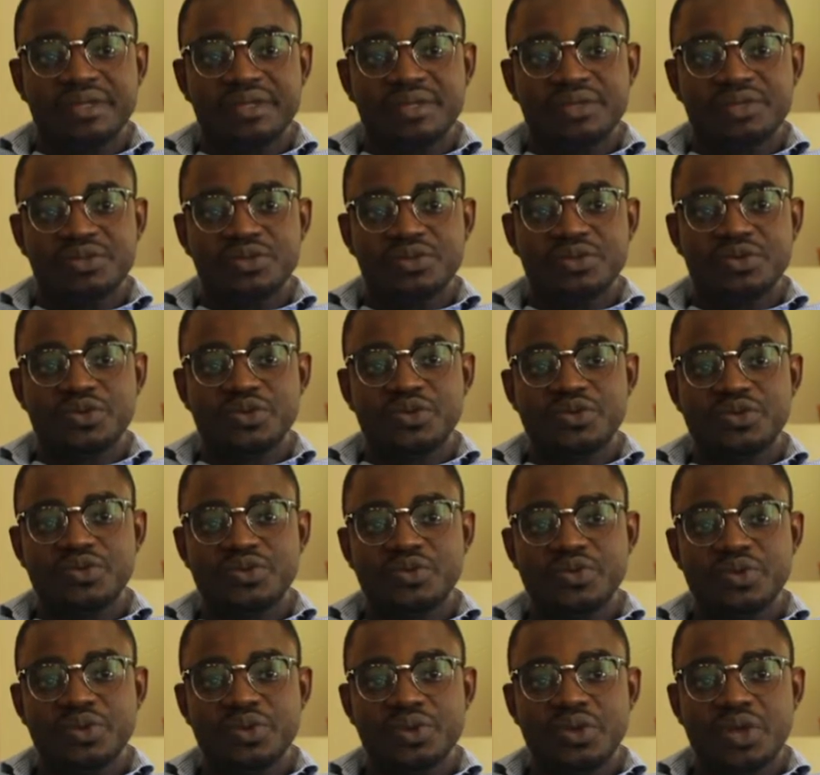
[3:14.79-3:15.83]
So
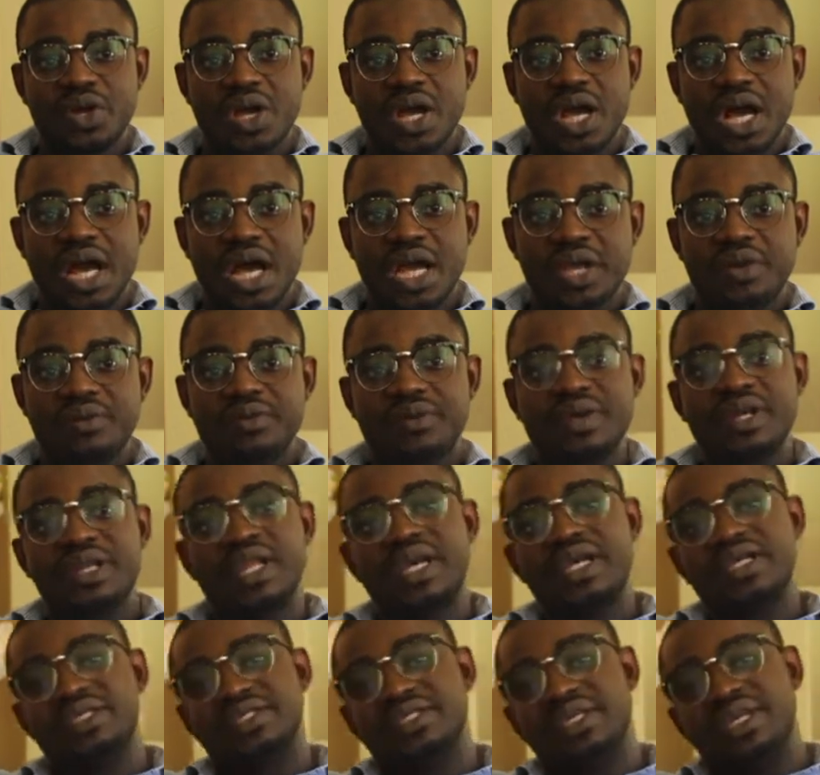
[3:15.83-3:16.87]
I
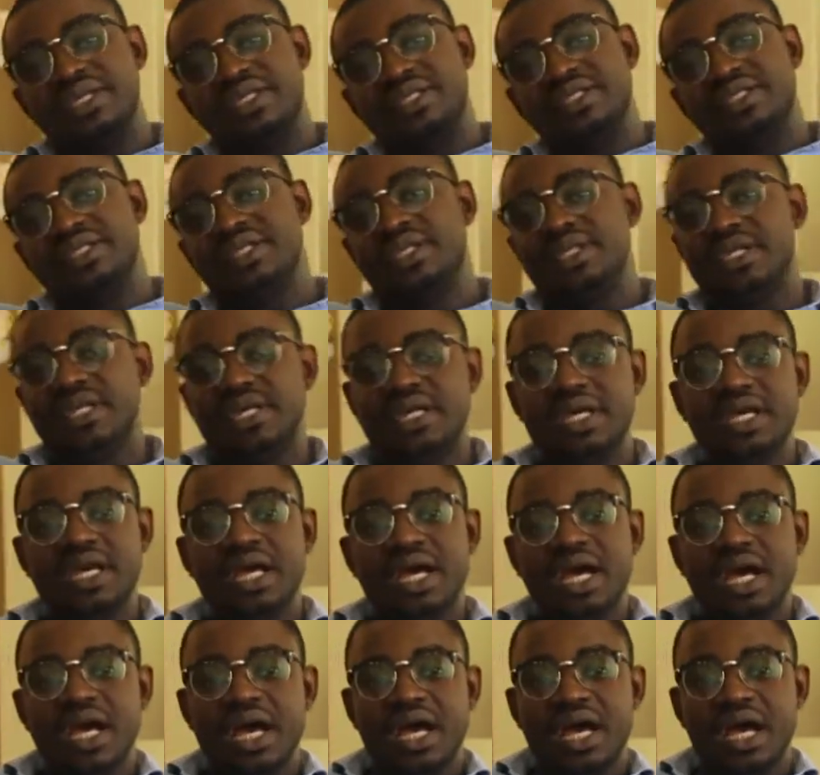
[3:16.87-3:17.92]
realized that
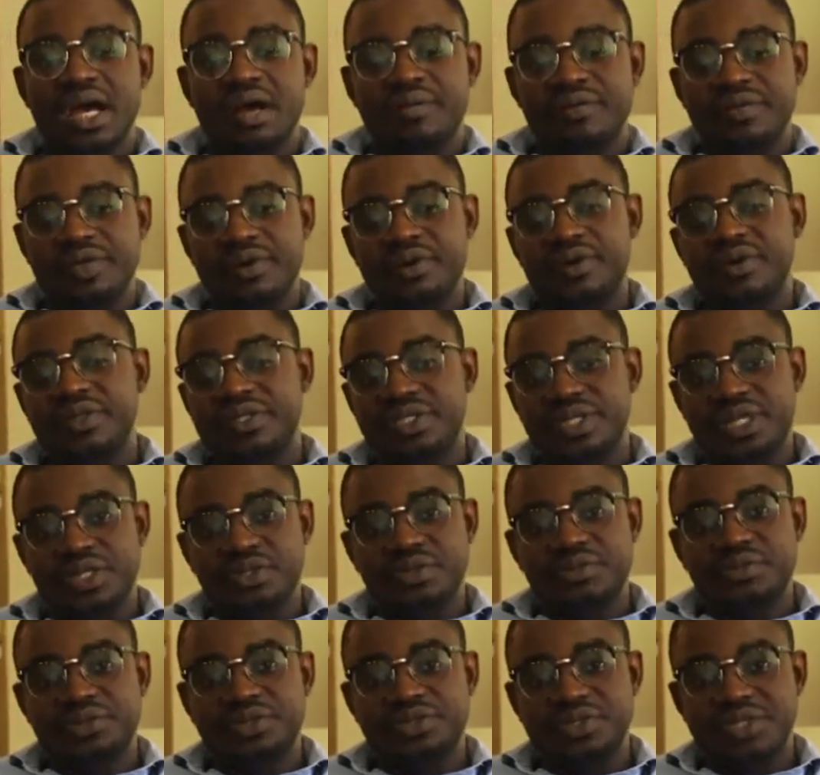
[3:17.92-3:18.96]
there was an
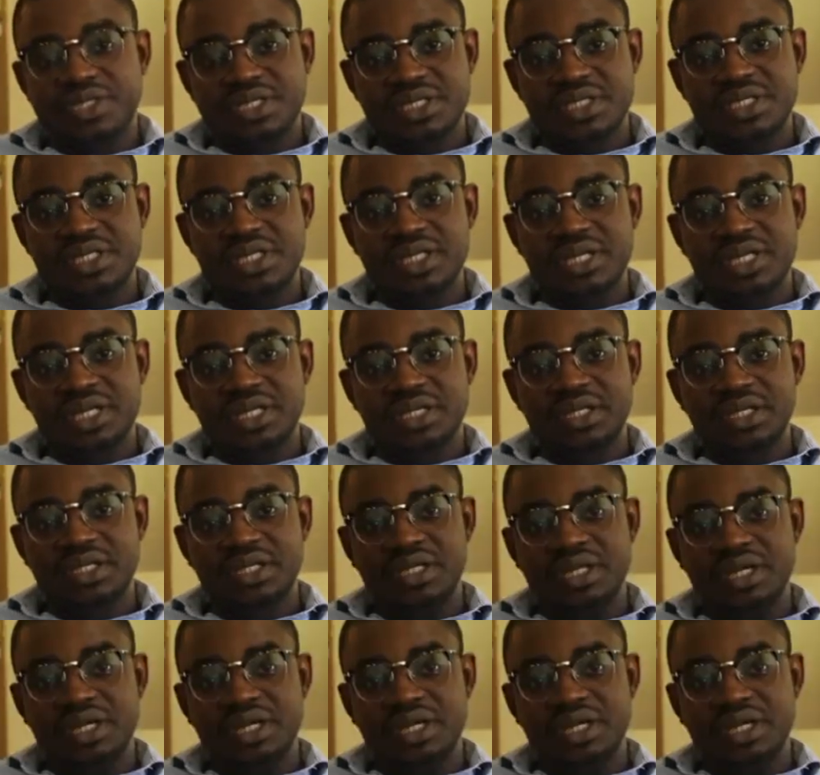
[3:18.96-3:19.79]
opportunity in